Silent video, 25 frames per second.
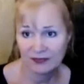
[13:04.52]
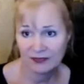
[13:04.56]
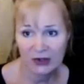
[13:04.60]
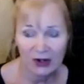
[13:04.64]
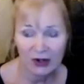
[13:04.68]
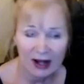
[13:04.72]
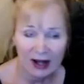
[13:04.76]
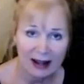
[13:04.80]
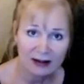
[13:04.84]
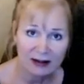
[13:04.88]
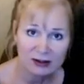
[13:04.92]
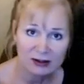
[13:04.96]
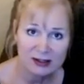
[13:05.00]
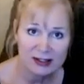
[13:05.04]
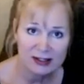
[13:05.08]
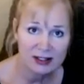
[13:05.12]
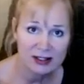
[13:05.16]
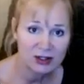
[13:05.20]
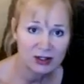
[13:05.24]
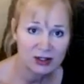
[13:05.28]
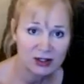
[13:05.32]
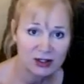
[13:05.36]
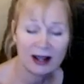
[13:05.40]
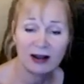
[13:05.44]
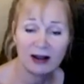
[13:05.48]
your
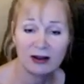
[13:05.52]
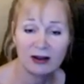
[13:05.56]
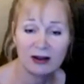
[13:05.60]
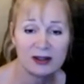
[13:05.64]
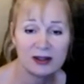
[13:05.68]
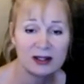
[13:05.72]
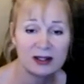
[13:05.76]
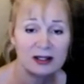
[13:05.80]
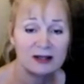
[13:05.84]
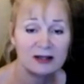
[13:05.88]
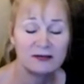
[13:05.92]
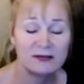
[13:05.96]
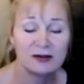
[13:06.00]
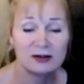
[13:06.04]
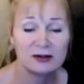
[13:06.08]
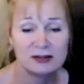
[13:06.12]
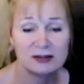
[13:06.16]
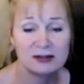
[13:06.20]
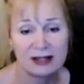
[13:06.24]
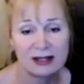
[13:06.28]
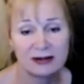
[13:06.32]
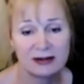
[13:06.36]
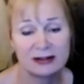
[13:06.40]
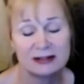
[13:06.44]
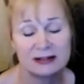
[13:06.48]
housing, your health, any of those
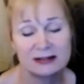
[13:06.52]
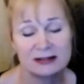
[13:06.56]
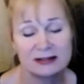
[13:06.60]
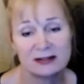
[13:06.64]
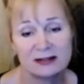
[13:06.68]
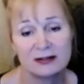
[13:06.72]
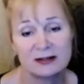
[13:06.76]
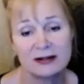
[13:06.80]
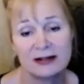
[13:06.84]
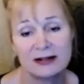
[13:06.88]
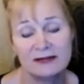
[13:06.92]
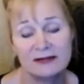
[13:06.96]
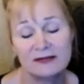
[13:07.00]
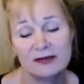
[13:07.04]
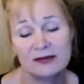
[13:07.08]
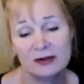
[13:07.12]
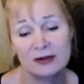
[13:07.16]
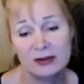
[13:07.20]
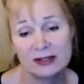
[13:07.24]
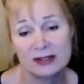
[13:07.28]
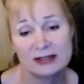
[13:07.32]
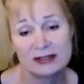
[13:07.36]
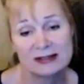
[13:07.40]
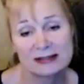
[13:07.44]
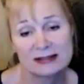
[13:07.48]
areas that are
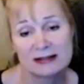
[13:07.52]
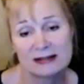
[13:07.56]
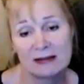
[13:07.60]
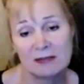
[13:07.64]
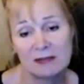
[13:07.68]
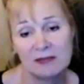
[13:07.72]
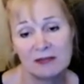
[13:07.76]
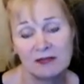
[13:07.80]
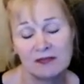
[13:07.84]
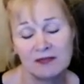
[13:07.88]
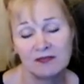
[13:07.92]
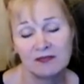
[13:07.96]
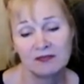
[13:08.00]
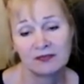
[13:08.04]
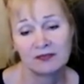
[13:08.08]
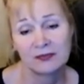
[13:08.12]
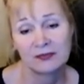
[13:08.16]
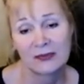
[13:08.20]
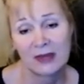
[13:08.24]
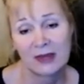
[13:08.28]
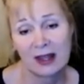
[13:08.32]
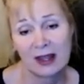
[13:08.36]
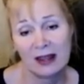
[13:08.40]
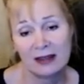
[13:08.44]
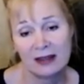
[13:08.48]
influenced.
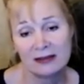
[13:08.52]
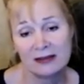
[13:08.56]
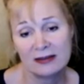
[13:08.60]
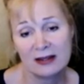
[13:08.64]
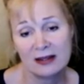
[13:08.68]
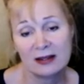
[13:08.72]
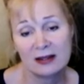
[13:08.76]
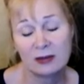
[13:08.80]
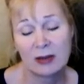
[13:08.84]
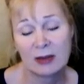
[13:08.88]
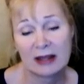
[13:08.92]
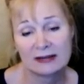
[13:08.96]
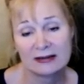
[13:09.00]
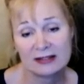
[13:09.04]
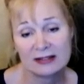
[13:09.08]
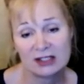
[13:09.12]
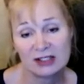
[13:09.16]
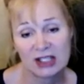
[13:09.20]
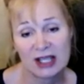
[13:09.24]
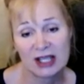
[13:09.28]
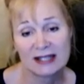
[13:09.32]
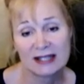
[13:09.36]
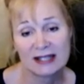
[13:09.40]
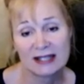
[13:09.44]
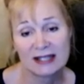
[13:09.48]
And think about the
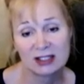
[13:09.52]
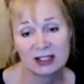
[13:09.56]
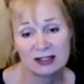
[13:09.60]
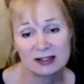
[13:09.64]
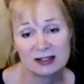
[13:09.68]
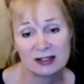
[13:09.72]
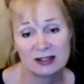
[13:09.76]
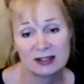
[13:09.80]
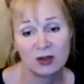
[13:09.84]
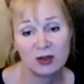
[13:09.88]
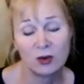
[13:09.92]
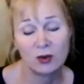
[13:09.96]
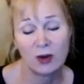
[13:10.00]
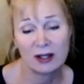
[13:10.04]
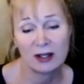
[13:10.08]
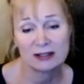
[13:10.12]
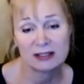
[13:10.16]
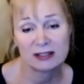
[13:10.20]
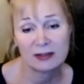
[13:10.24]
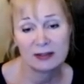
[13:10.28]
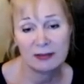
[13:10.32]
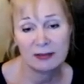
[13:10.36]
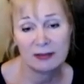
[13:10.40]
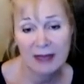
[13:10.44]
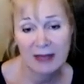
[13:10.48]
changes that you want
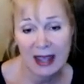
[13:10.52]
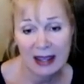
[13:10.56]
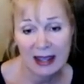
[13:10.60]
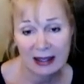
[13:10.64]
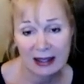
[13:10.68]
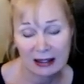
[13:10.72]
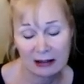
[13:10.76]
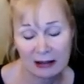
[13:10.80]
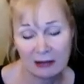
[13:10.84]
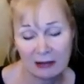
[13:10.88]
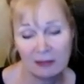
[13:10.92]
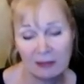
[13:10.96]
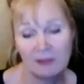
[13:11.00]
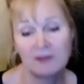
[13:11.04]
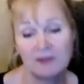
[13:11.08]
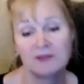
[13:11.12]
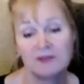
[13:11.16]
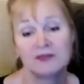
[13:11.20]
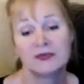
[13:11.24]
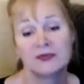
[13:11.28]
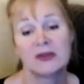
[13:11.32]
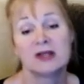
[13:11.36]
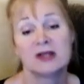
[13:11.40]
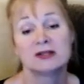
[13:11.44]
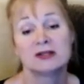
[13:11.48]
to make.
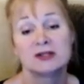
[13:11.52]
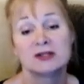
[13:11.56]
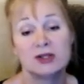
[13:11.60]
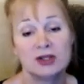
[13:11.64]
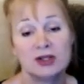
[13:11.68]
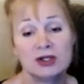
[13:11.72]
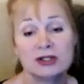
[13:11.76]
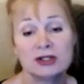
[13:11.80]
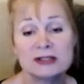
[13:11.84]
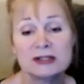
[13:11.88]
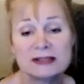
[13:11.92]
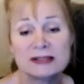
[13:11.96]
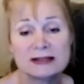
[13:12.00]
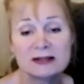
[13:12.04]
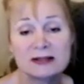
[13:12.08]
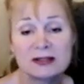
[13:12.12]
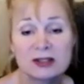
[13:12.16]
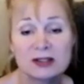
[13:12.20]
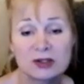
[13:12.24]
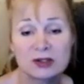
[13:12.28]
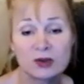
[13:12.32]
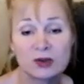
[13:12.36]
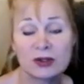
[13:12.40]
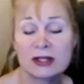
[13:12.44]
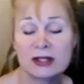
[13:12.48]
So you're still
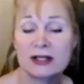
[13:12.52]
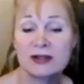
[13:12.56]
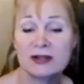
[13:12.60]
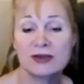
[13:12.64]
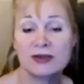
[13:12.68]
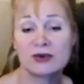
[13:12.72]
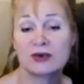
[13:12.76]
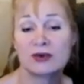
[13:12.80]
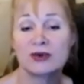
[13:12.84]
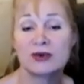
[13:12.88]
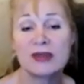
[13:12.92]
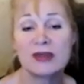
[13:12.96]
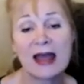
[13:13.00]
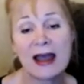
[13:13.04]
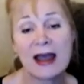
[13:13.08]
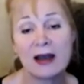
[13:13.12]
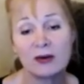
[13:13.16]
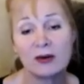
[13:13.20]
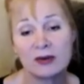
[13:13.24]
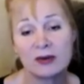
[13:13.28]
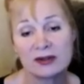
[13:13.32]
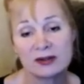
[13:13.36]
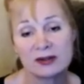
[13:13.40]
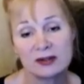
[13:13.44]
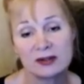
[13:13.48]
sorting through that
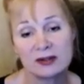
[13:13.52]
with